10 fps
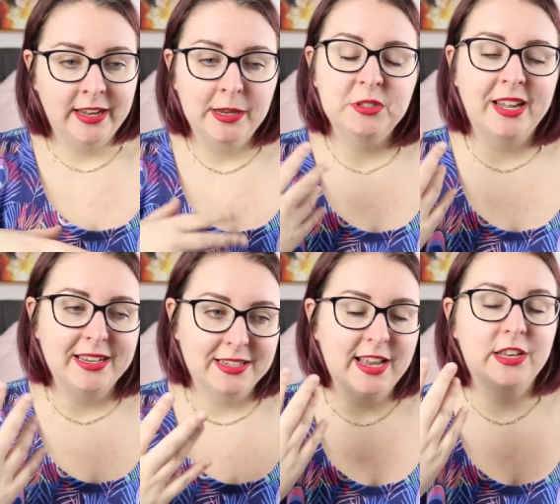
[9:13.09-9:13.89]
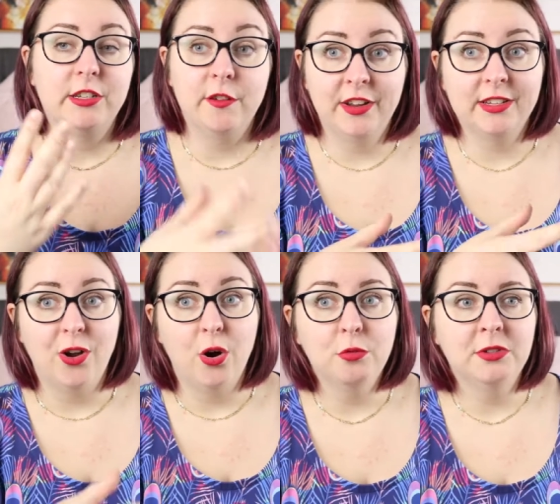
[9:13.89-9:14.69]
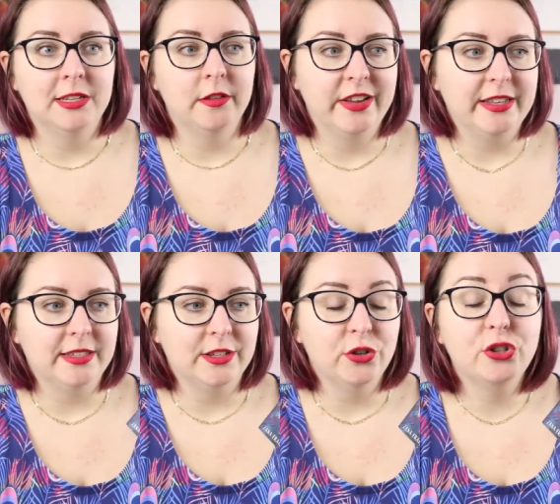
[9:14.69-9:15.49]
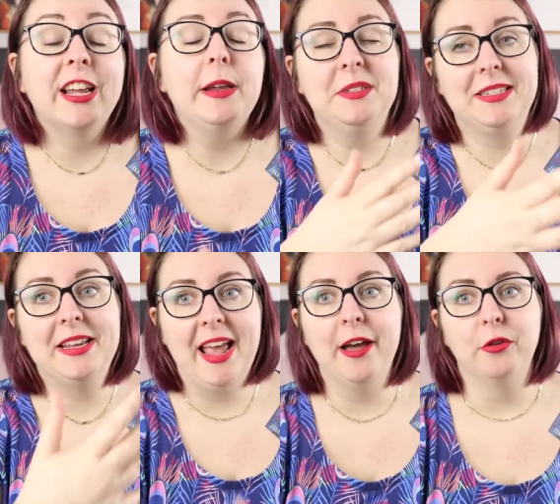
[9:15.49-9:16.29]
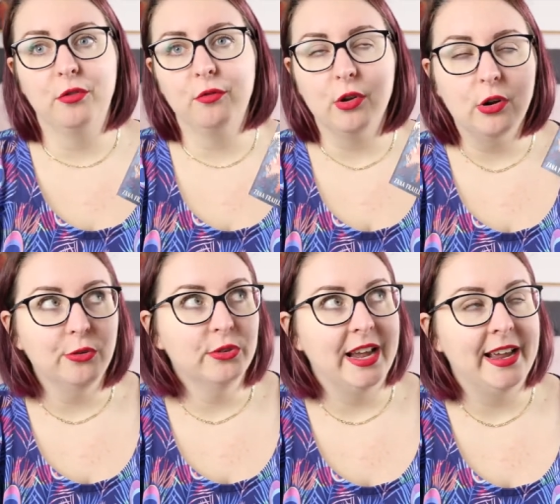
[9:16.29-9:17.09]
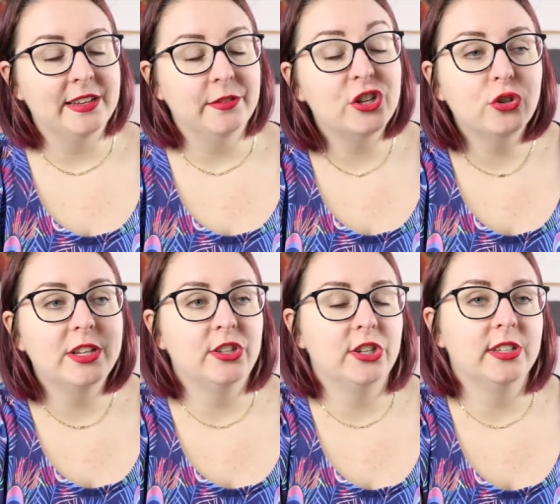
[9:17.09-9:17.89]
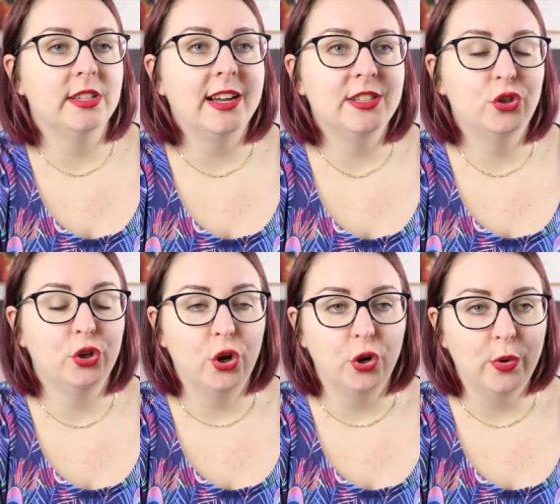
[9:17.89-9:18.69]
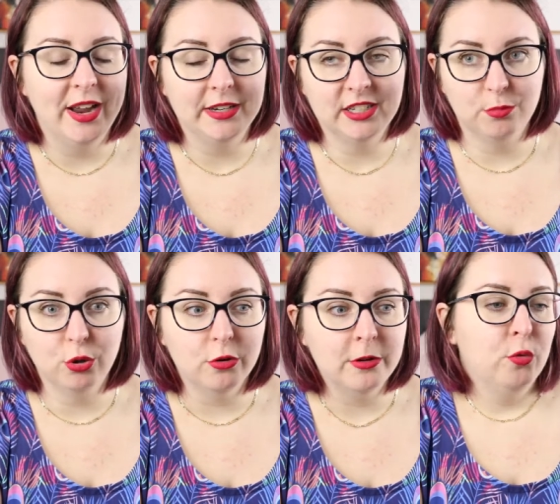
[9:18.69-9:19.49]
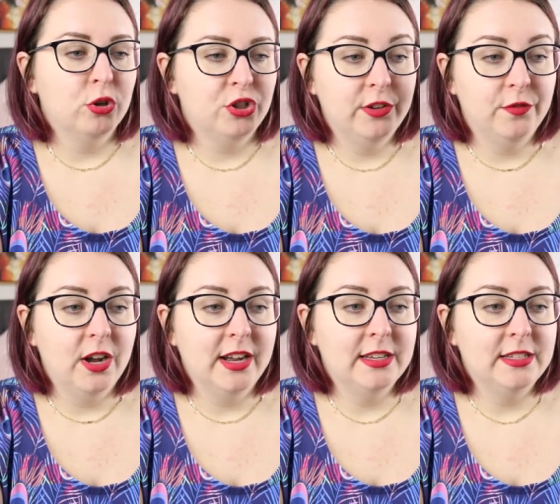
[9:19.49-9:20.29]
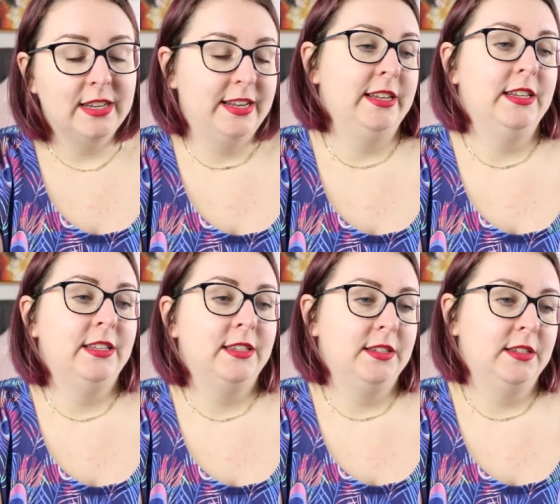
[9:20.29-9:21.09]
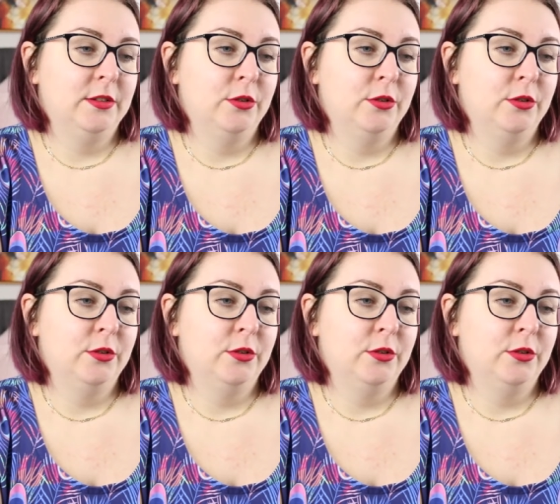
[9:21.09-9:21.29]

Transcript: keeps getting sent to fix holes in the fence. And so she keeps seeing out through the holes and eventually she decides to go and explore. What she finds is